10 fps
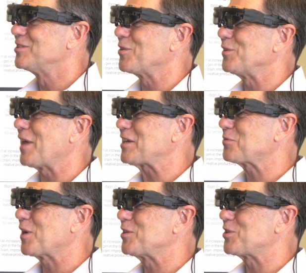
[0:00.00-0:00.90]
So the last
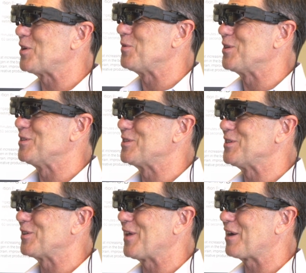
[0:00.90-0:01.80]
one I'll show you, which
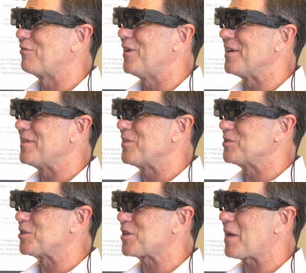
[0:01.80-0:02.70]
is a lot of fun,
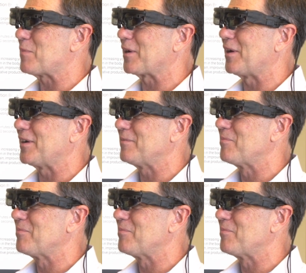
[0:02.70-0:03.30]
there's the shopping cart.